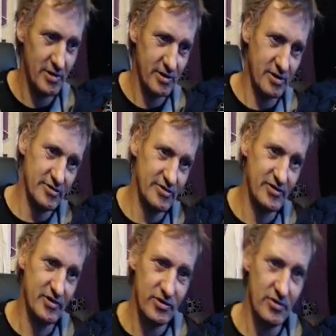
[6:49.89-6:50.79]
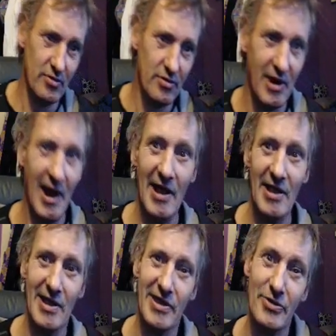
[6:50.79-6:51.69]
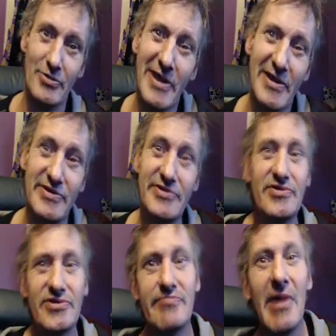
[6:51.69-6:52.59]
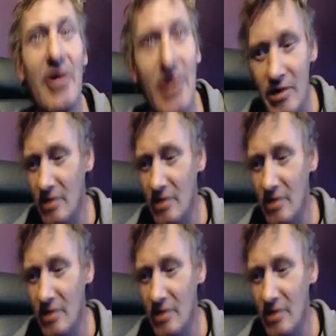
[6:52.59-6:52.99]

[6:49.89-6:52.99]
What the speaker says: Cause, you know what, I like you cans better.